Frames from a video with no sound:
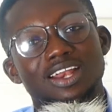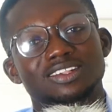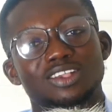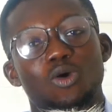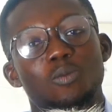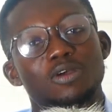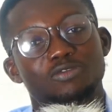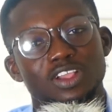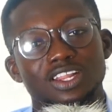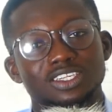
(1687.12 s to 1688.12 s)
ni se
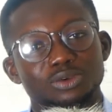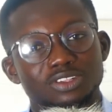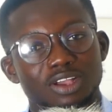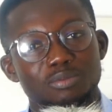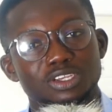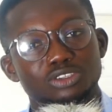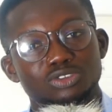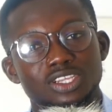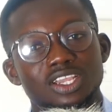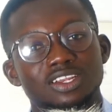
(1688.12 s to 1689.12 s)
obefre Lady Rita
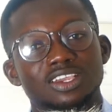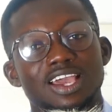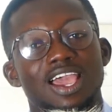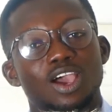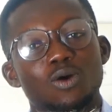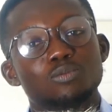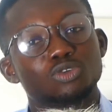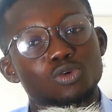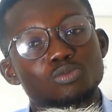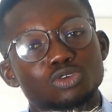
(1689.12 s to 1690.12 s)
Ministry. They can help
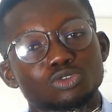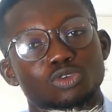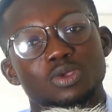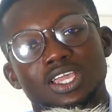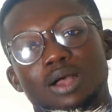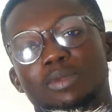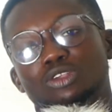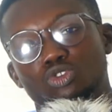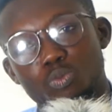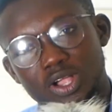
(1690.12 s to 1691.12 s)
groom you to become a
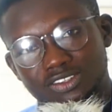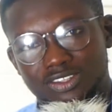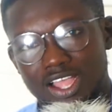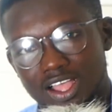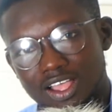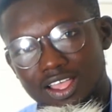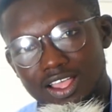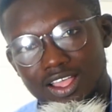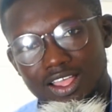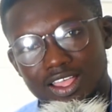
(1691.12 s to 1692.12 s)
superstar.
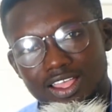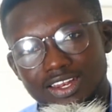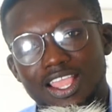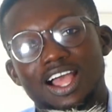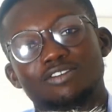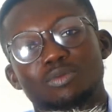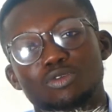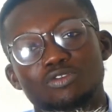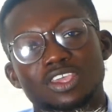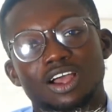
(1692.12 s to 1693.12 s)
They have a
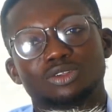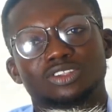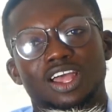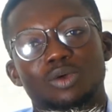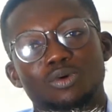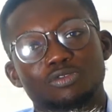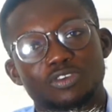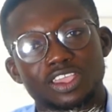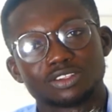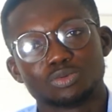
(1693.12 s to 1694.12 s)
movie out on
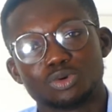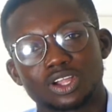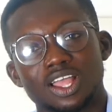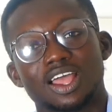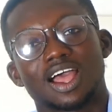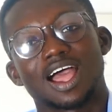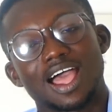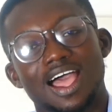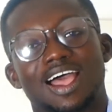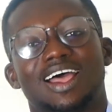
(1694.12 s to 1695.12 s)
Facebook.
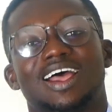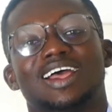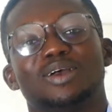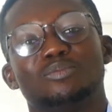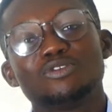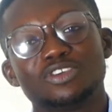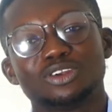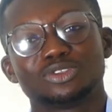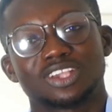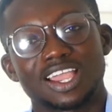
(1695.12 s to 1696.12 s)
Movie
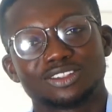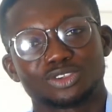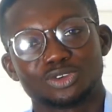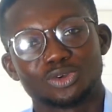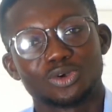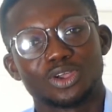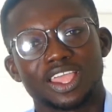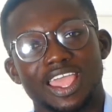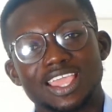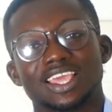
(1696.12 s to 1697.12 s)
no title no
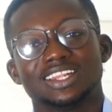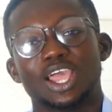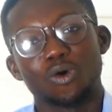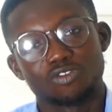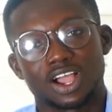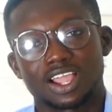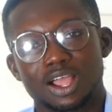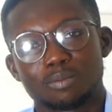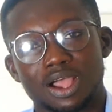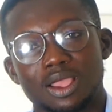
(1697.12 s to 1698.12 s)
The
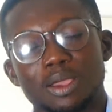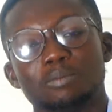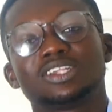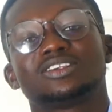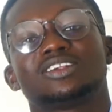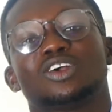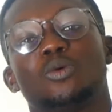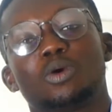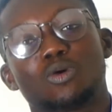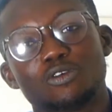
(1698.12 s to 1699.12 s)
Overcomer. Mestre se
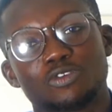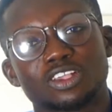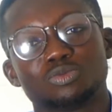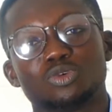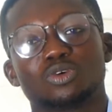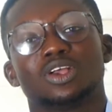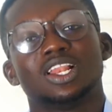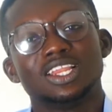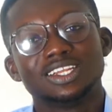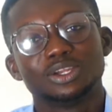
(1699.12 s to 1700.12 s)
obeko Facebook
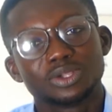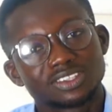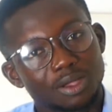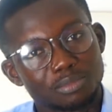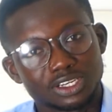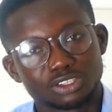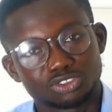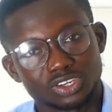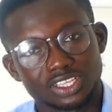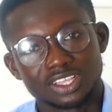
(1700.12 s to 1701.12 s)
Lady Rita
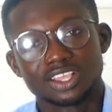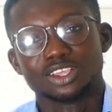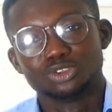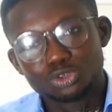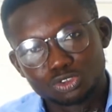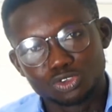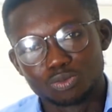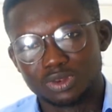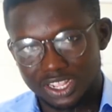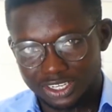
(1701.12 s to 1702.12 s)
Ministry,
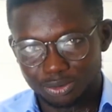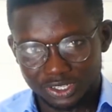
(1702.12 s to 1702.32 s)
YouTube Lady